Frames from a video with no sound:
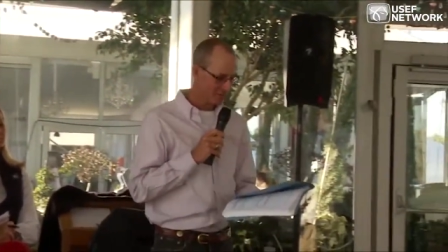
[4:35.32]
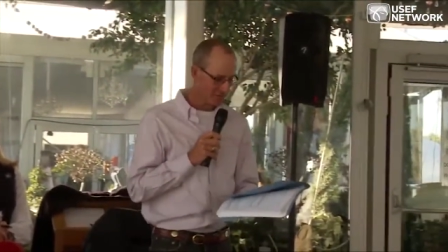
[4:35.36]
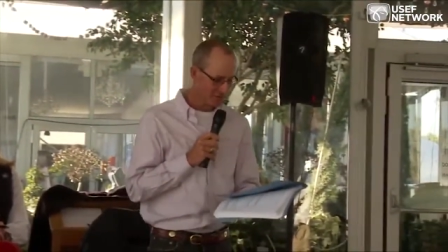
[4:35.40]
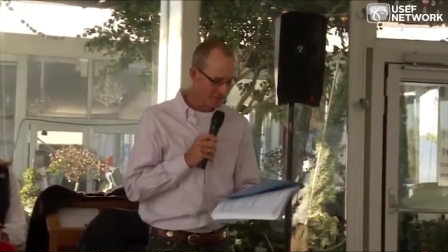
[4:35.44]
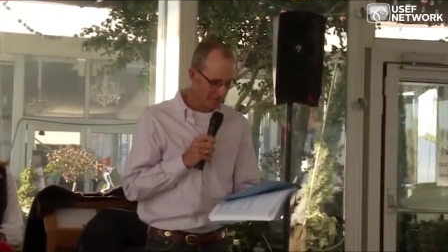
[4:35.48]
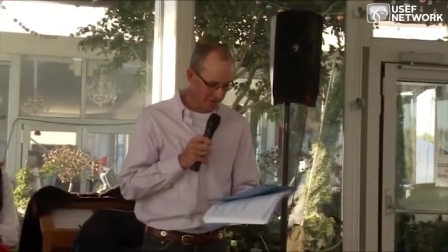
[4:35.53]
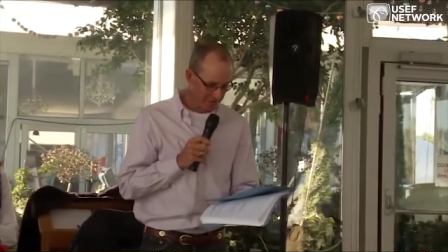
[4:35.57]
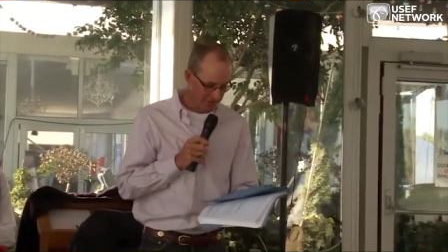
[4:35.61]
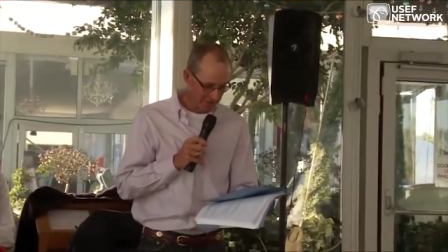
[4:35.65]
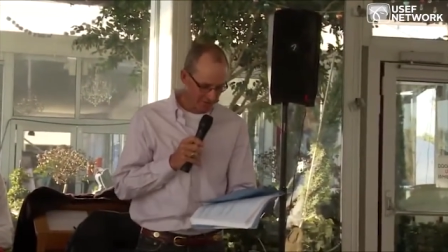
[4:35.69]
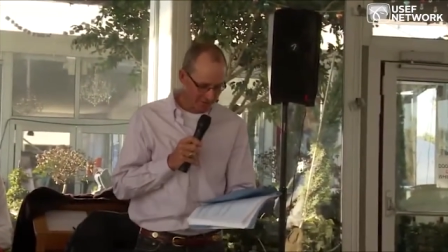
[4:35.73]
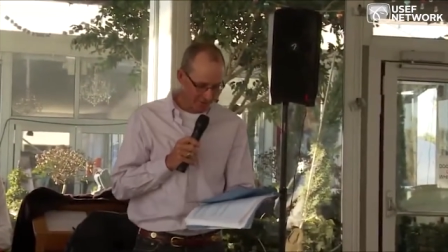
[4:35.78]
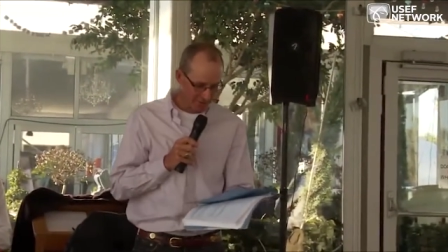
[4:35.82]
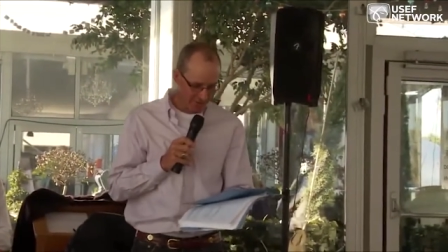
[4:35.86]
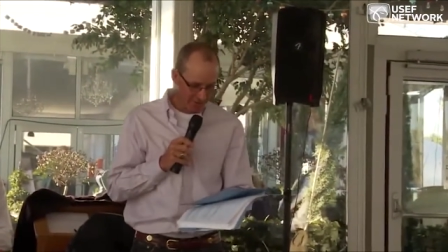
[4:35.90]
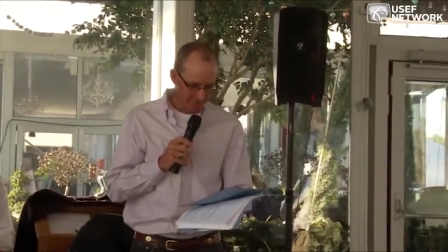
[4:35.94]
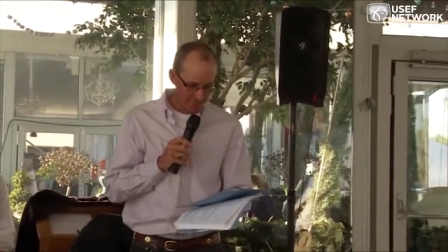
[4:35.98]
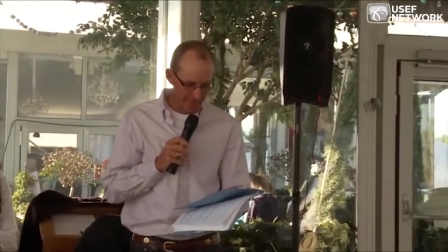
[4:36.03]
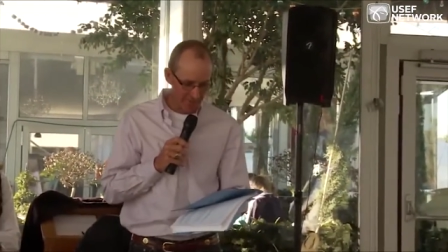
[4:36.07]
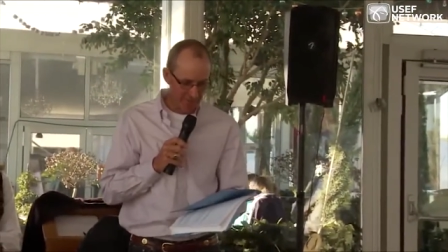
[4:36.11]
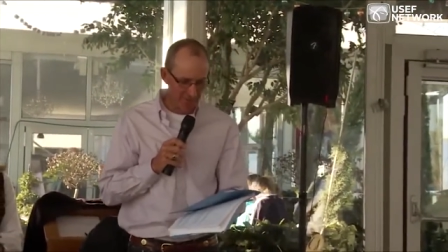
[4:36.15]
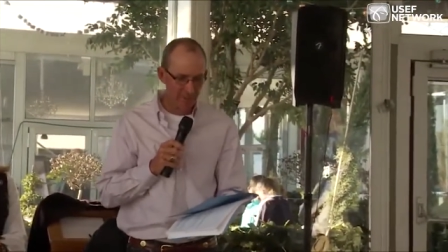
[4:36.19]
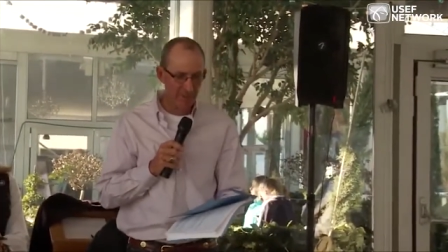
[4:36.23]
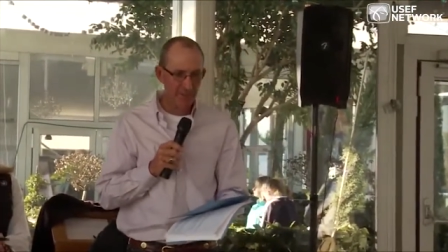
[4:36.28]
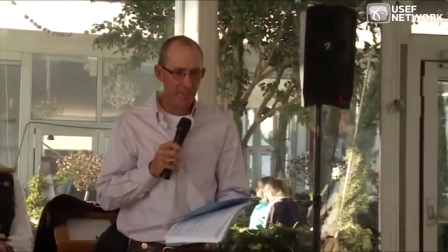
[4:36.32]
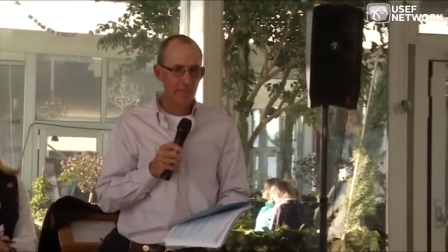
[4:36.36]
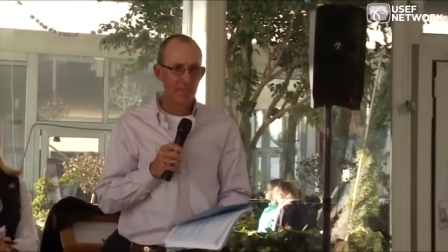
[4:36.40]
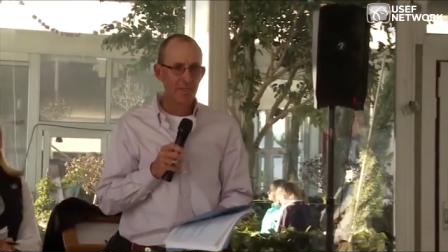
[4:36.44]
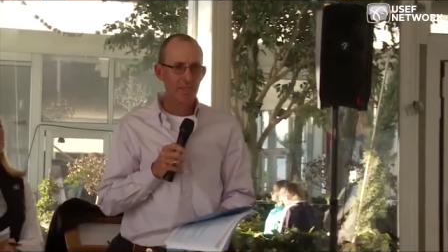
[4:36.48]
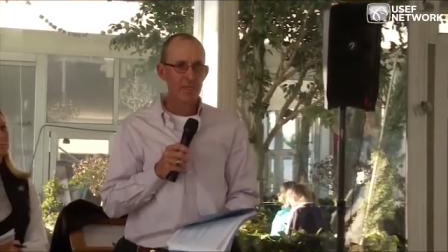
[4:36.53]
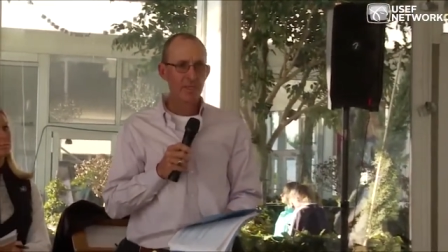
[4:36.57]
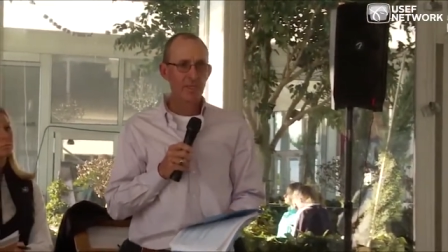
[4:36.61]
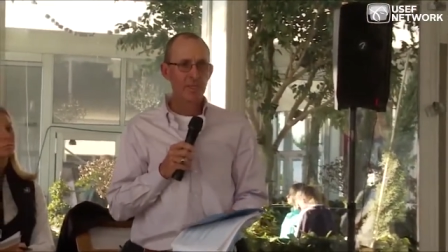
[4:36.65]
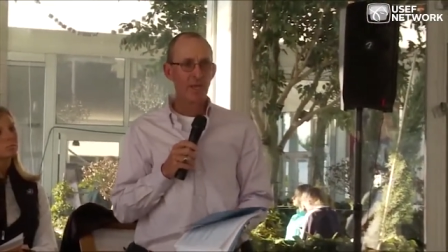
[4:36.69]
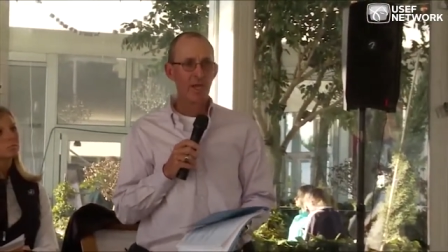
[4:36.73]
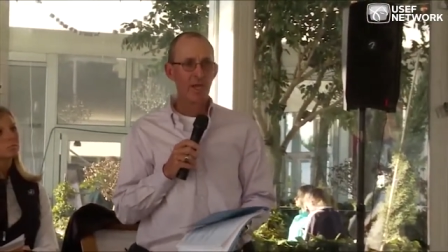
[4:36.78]
we're talking a lot, but
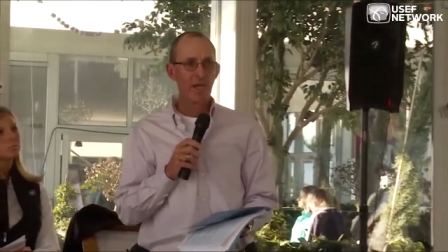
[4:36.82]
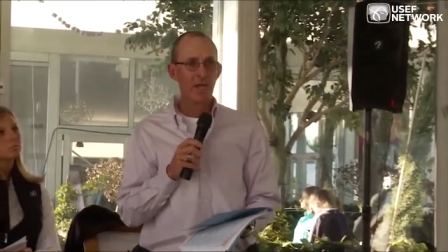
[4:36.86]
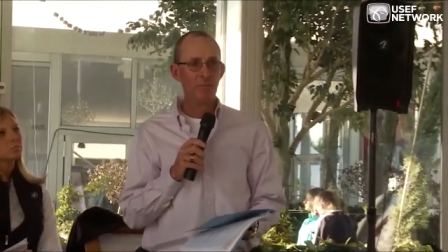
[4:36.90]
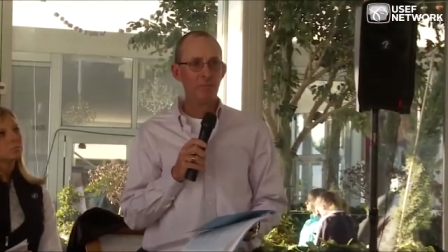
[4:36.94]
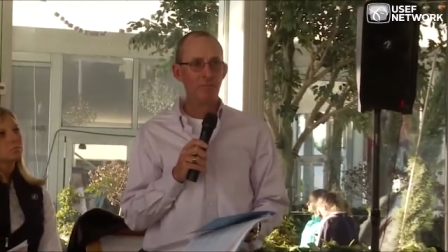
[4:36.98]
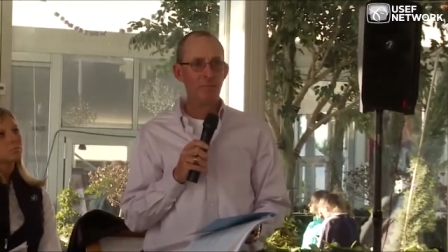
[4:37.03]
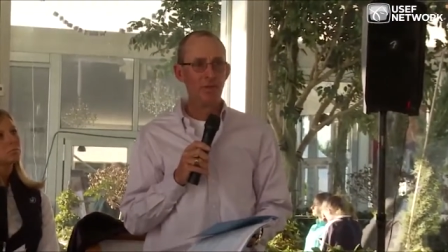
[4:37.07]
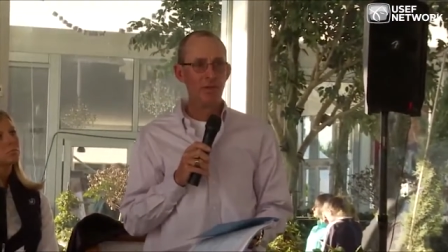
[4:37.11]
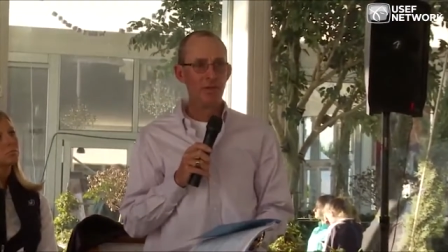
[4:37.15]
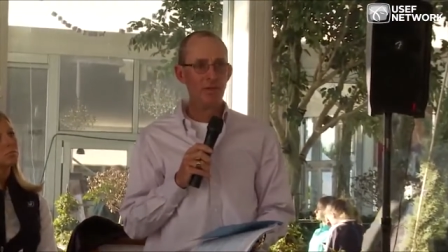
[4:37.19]
um,